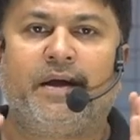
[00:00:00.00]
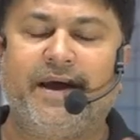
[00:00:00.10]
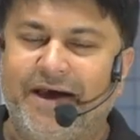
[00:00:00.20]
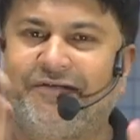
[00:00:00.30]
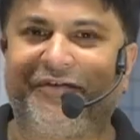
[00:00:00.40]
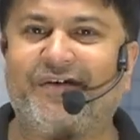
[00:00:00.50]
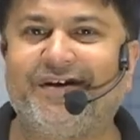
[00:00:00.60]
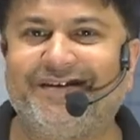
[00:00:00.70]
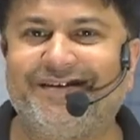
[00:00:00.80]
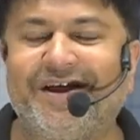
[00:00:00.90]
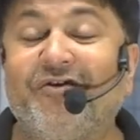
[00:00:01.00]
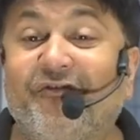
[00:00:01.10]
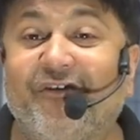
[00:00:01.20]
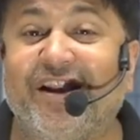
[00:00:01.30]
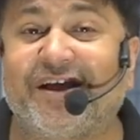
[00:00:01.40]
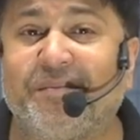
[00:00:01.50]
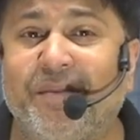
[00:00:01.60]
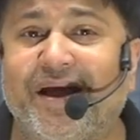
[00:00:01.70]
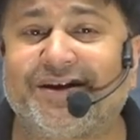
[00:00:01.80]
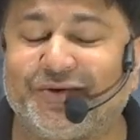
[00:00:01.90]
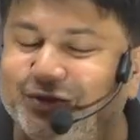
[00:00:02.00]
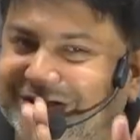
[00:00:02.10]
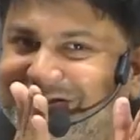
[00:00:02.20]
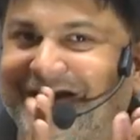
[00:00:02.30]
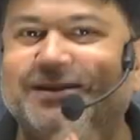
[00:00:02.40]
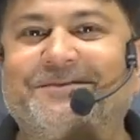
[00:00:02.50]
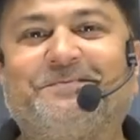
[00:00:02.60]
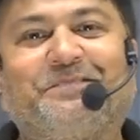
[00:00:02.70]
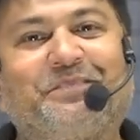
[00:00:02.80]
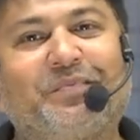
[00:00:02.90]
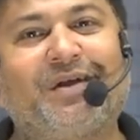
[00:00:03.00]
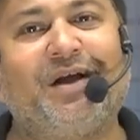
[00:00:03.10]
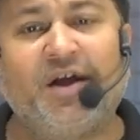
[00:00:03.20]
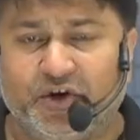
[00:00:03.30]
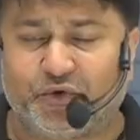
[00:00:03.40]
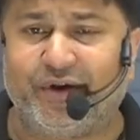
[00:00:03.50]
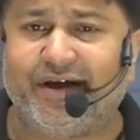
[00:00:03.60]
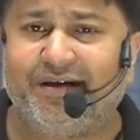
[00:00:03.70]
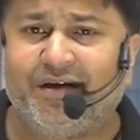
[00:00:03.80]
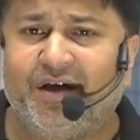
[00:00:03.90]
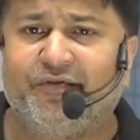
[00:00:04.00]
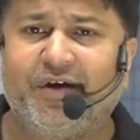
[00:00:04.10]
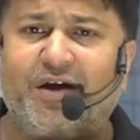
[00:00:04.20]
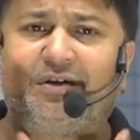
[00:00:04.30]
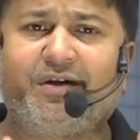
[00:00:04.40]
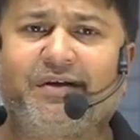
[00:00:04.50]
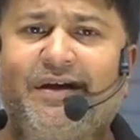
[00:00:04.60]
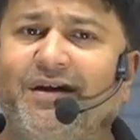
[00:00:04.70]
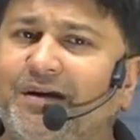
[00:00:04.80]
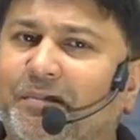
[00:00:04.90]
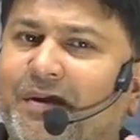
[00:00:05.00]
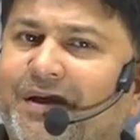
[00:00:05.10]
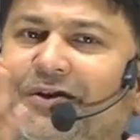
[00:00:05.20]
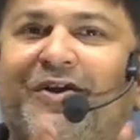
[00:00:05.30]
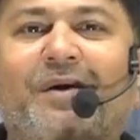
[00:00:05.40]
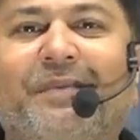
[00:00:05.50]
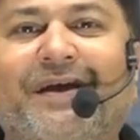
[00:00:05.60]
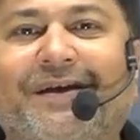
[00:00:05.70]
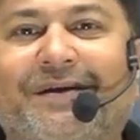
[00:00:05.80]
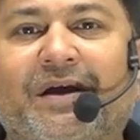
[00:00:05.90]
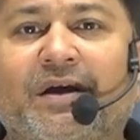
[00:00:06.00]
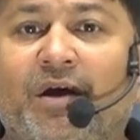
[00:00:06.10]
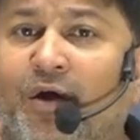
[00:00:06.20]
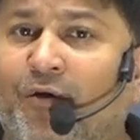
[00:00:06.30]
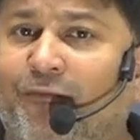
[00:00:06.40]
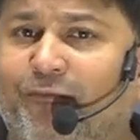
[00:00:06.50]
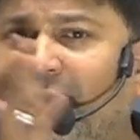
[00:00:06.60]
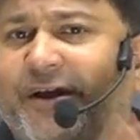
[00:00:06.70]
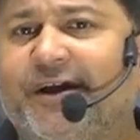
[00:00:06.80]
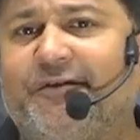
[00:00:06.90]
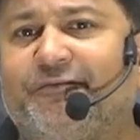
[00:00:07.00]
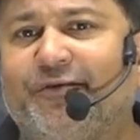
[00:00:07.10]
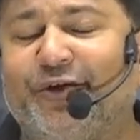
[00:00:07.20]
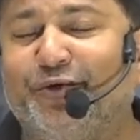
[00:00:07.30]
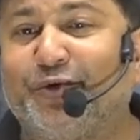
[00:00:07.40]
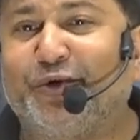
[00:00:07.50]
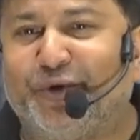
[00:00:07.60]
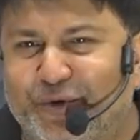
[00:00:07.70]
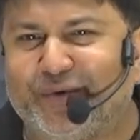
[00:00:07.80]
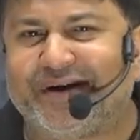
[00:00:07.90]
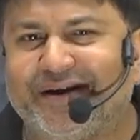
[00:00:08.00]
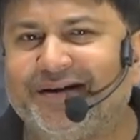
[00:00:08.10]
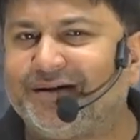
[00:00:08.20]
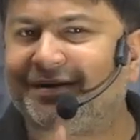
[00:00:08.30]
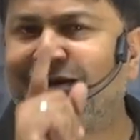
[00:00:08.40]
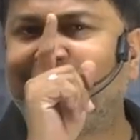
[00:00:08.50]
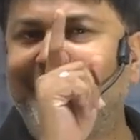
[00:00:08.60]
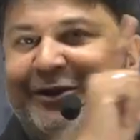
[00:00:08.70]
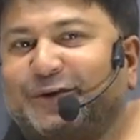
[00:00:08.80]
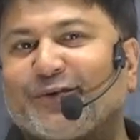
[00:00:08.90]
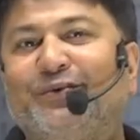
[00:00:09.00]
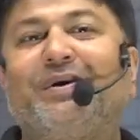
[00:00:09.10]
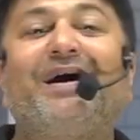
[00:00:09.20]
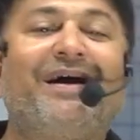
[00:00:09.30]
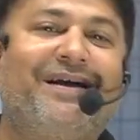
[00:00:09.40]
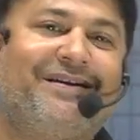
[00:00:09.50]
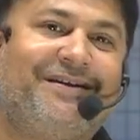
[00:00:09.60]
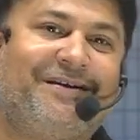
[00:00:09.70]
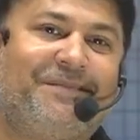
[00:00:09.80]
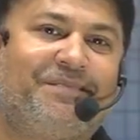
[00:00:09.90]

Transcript: Hey everyone, welcome back to the channel. Today we are talking a big topic. What if you don't get into IIT?